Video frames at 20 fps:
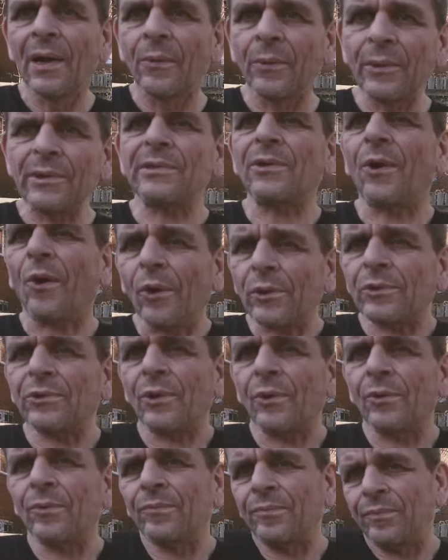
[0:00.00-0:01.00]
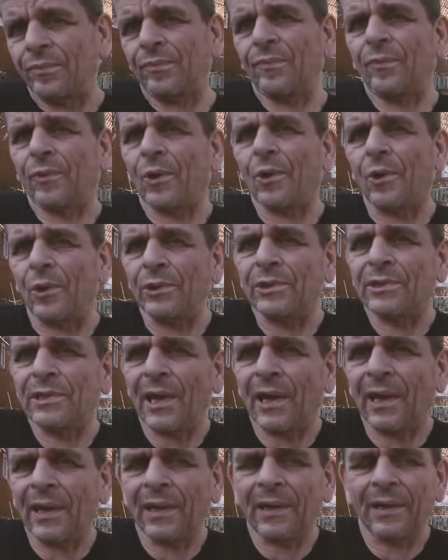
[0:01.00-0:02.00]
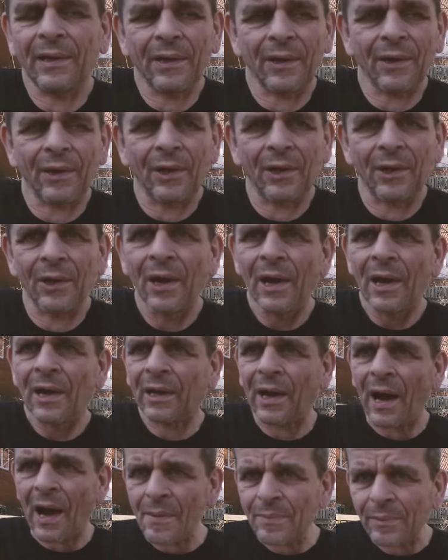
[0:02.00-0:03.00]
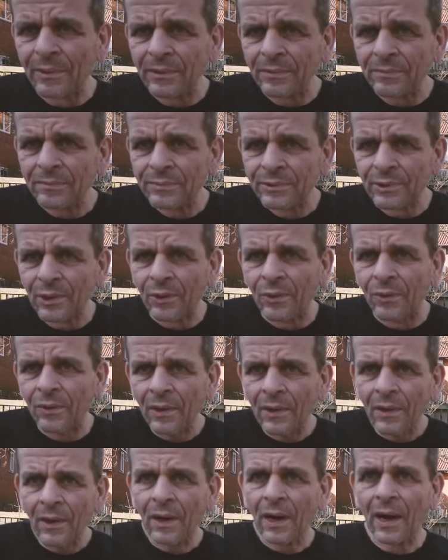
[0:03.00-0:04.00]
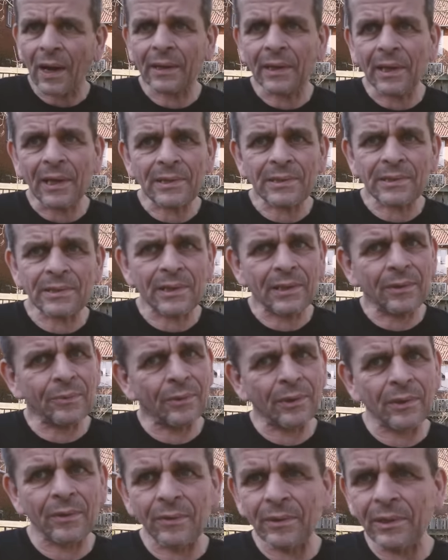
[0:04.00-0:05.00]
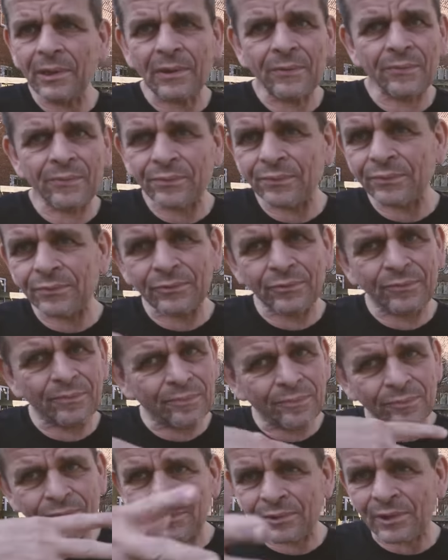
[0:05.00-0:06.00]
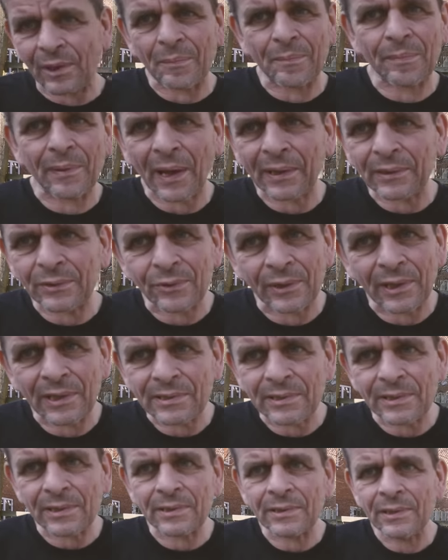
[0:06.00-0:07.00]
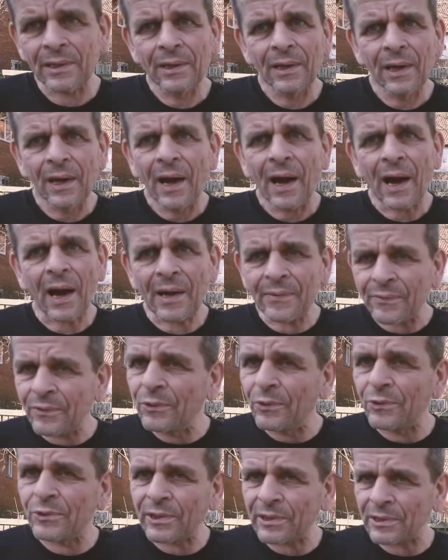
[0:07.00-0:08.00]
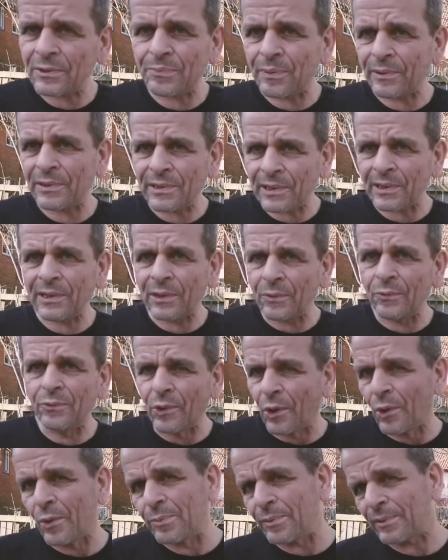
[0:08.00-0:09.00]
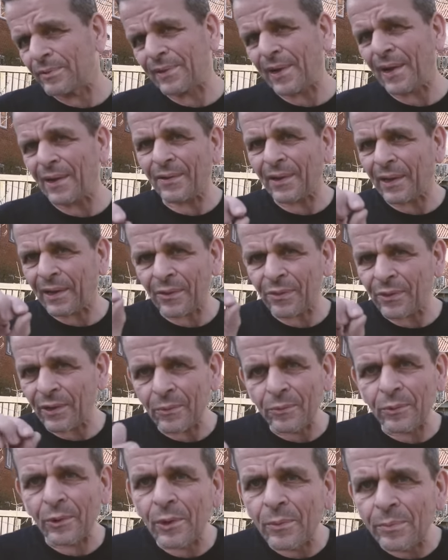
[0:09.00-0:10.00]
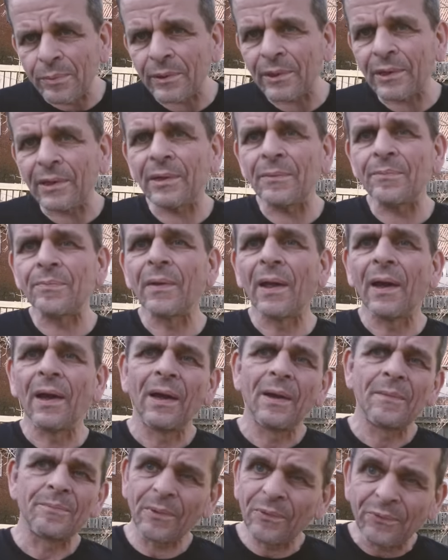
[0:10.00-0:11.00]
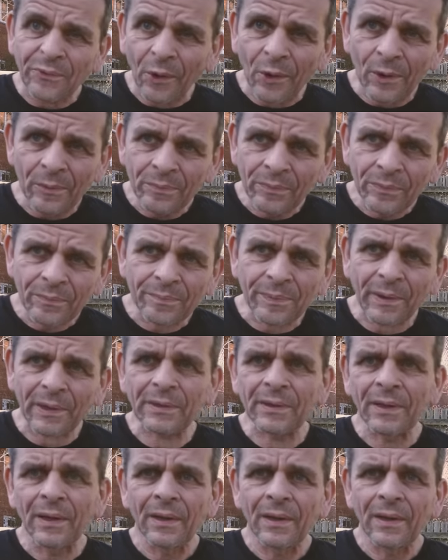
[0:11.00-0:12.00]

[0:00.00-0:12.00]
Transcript: which also contain uh, carbon. So I guess it will leave some black traces. I haven't used this particular rope, it's kind of like a thin rope um, before, but